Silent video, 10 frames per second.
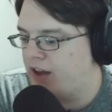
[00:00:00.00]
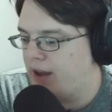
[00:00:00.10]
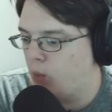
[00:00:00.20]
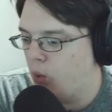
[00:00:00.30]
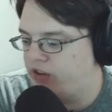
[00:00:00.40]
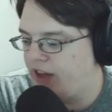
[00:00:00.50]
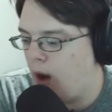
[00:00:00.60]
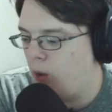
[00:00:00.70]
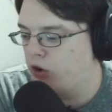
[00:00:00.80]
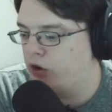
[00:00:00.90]
more
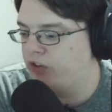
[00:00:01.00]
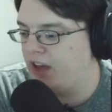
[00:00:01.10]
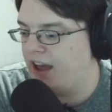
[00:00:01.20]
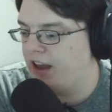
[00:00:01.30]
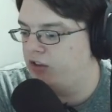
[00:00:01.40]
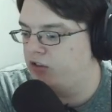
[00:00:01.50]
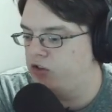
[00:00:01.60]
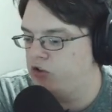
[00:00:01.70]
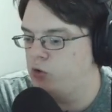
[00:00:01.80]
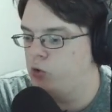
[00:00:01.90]
towers and
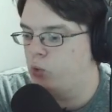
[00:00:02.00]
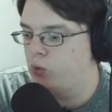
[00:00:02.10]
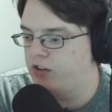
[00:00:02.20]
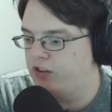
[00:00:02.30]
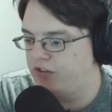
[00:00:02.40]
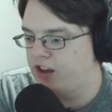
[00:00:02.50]
to defeat